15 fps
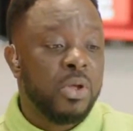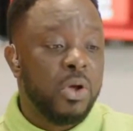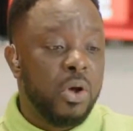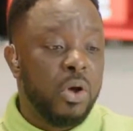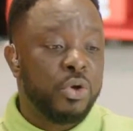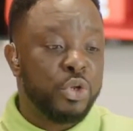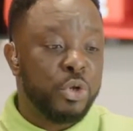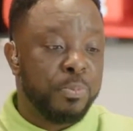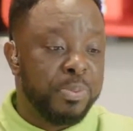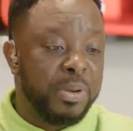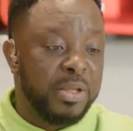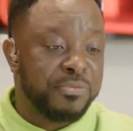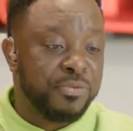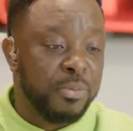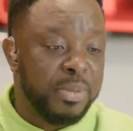on your
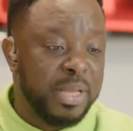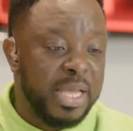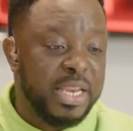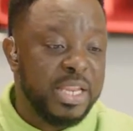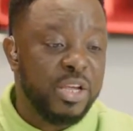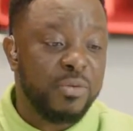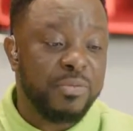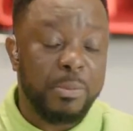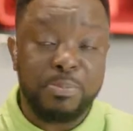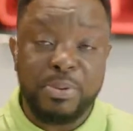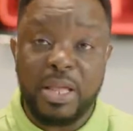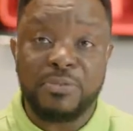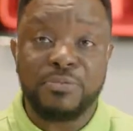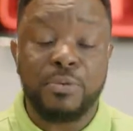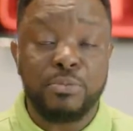platform. Any of the
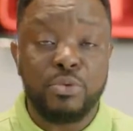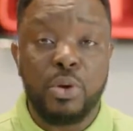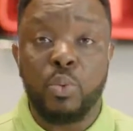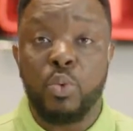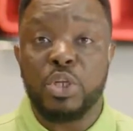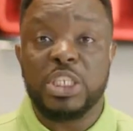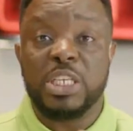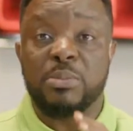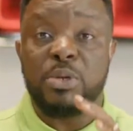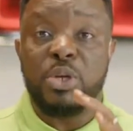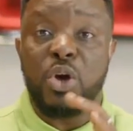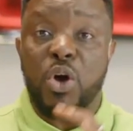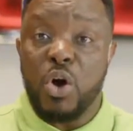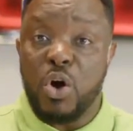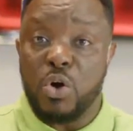platform you are watching me
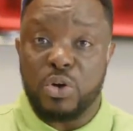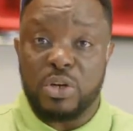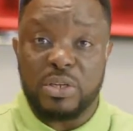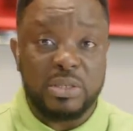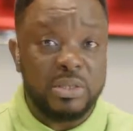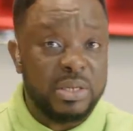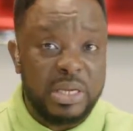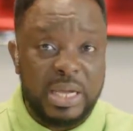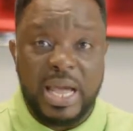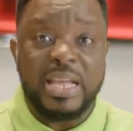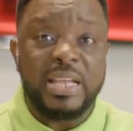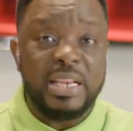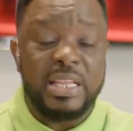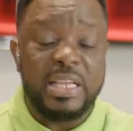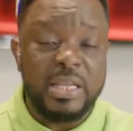on,
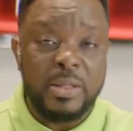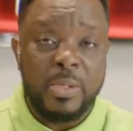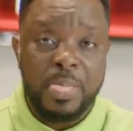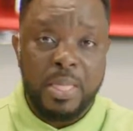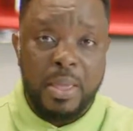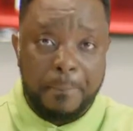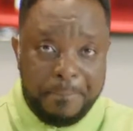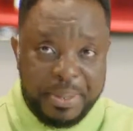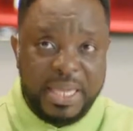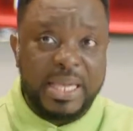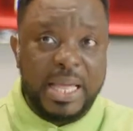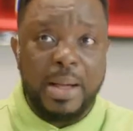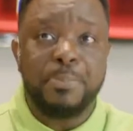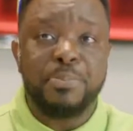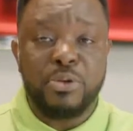kindly pick
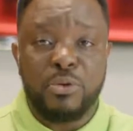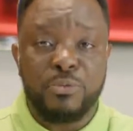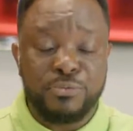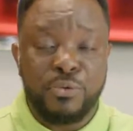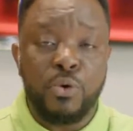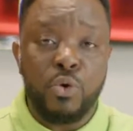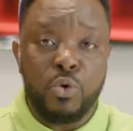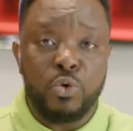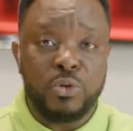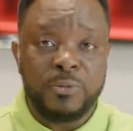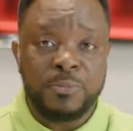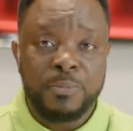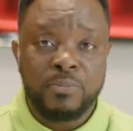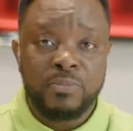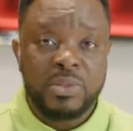up your phone
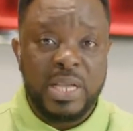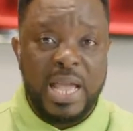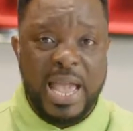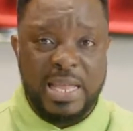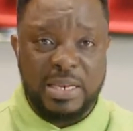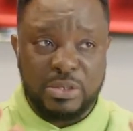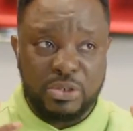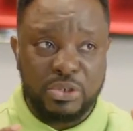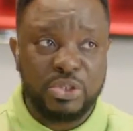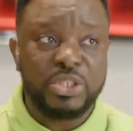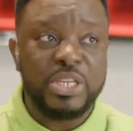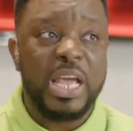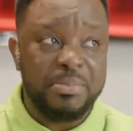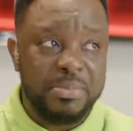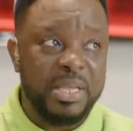and
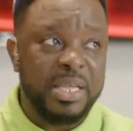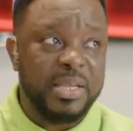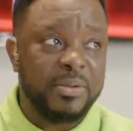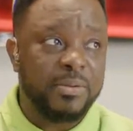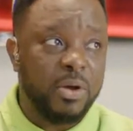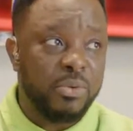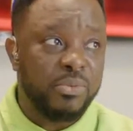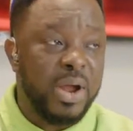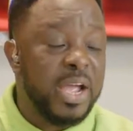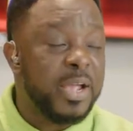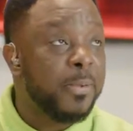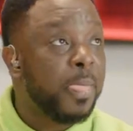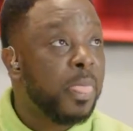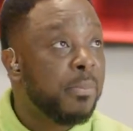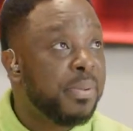share me, all right?
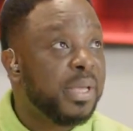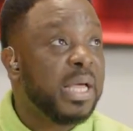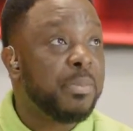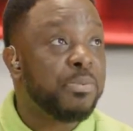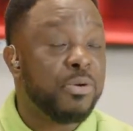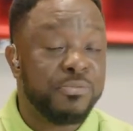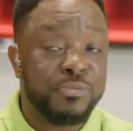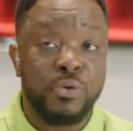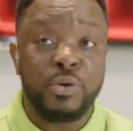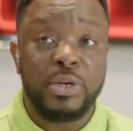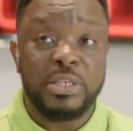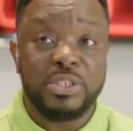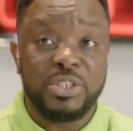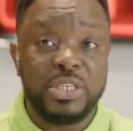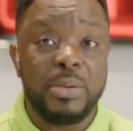Pick up your phone
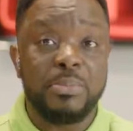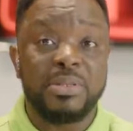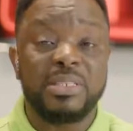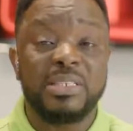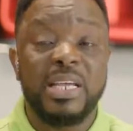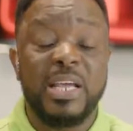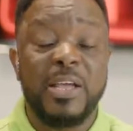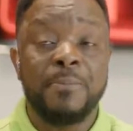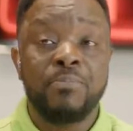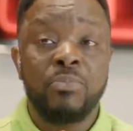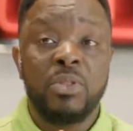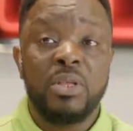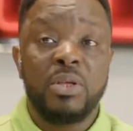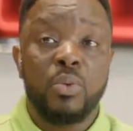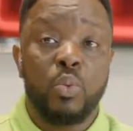and share me. Today,
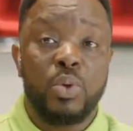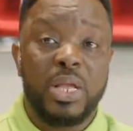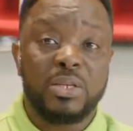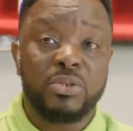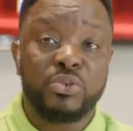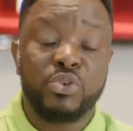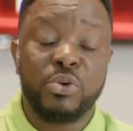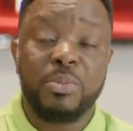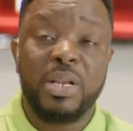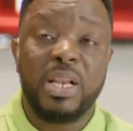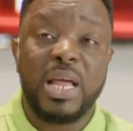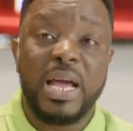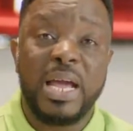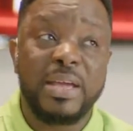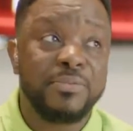we are streaming
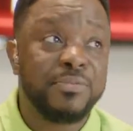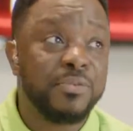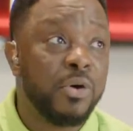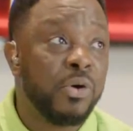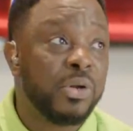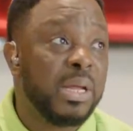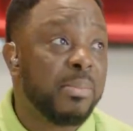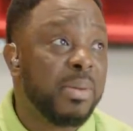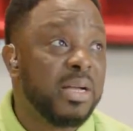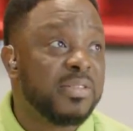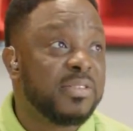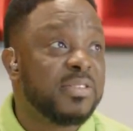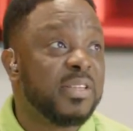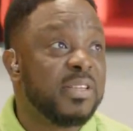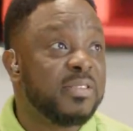live on about
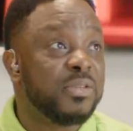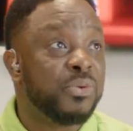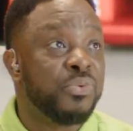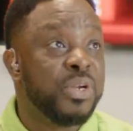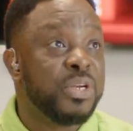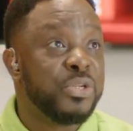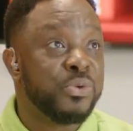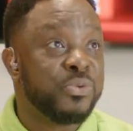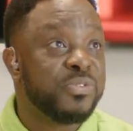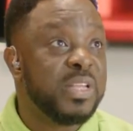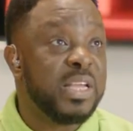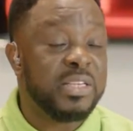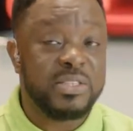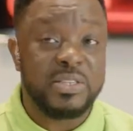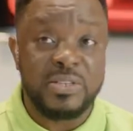six radio
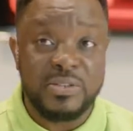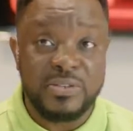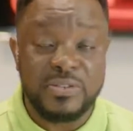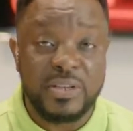stations